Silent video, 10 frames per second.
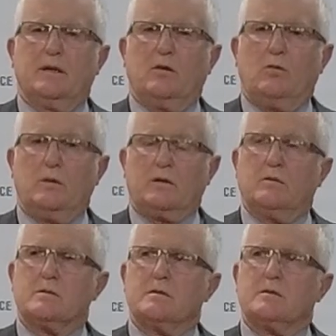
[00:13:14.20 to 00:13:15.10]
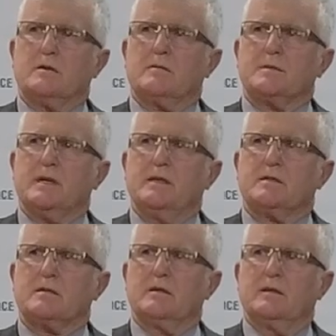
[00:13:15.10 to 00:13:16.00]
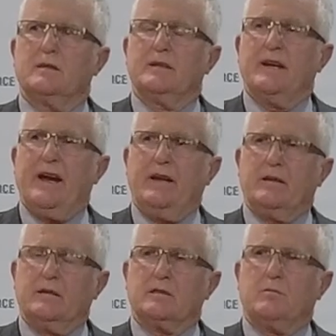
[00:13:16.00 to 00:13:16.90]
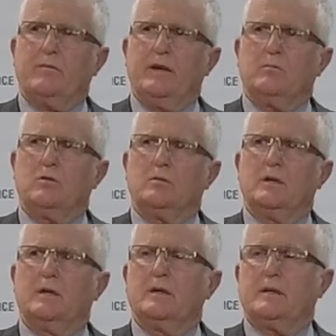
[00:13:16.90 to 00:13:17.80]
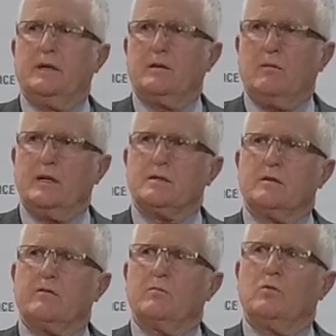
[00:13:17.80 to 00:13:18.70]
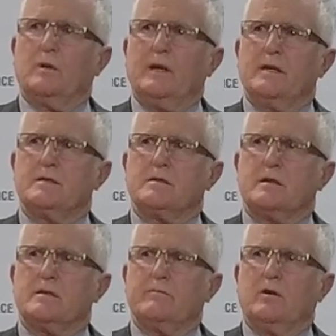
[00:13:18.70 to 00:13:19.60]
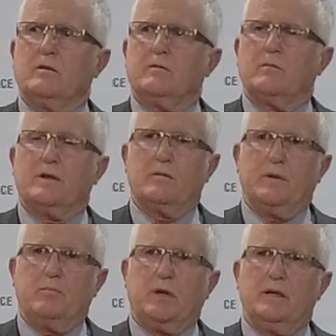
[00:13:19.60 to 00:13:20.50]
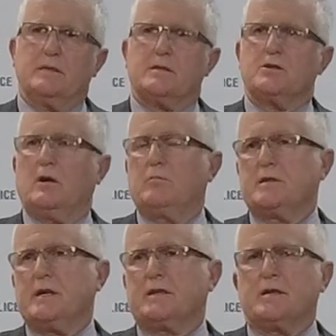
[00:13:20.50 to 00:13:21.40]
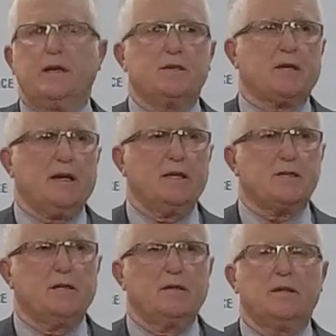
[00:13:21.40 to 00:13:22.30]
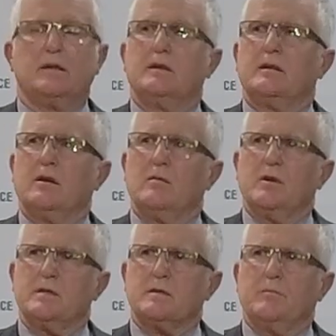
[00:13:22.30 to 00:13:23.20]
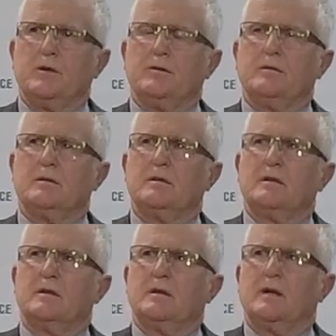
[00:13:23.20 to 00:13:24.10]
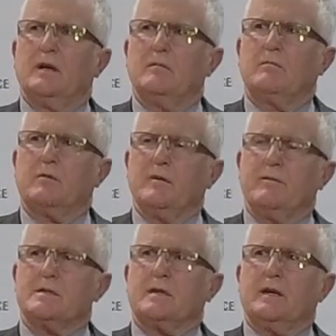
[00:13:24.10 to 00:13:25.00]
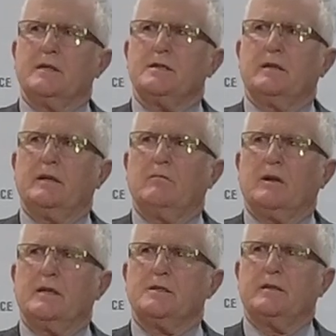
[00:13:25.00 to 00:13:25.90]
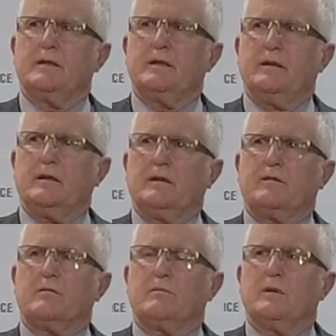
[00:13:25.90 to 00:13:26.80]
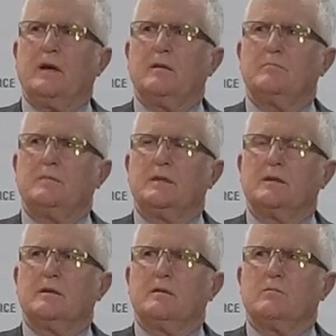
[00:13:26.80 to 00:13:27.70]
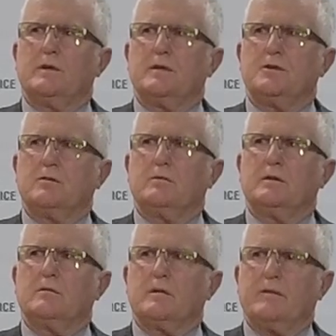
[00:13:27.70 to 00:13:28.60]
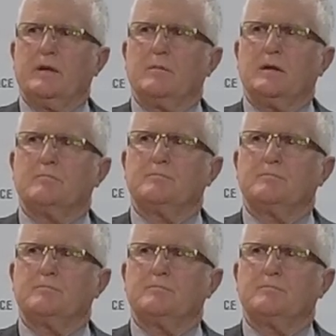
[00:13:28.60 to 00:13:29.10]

all the cause and circumstance, anything that's preventable, the interactions from all the agencies involved, whether it be police, child protection, education. Nobody's immune from investigation in relation to their dealings with the children or the family.